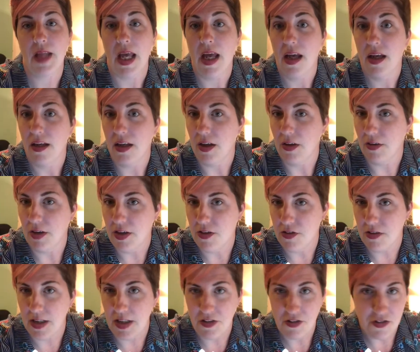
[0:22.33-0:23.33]

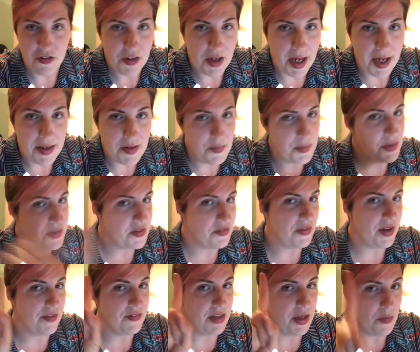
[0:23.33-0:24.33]
Congratulations, you guys. We
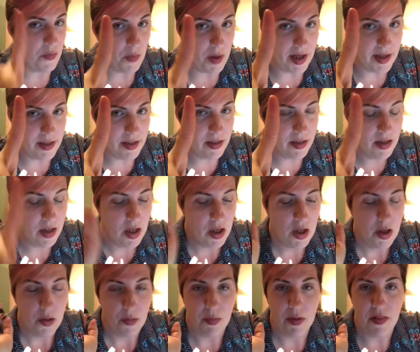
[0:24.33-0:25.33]
survived day 1
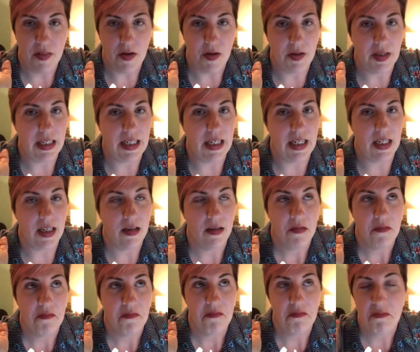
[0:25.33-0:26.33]
with only
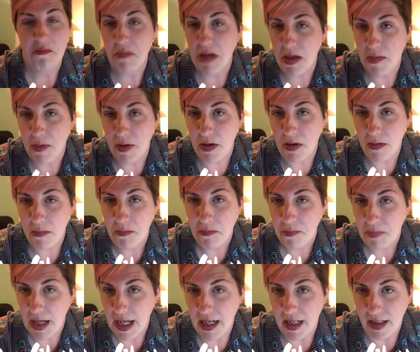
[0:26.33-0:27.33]
minimal
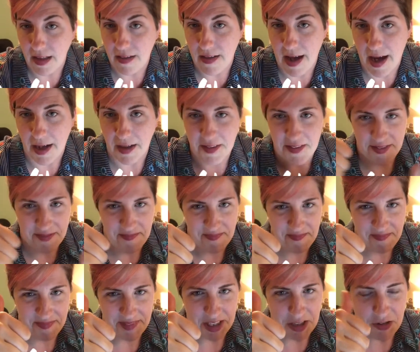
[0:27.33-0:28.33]
panic attacks.
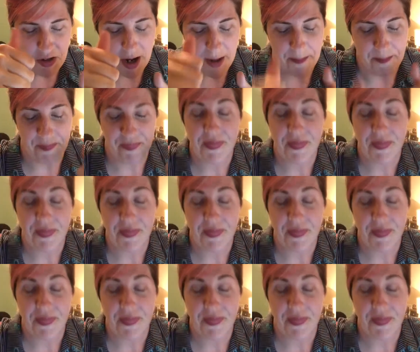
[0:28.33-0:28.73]
Good job.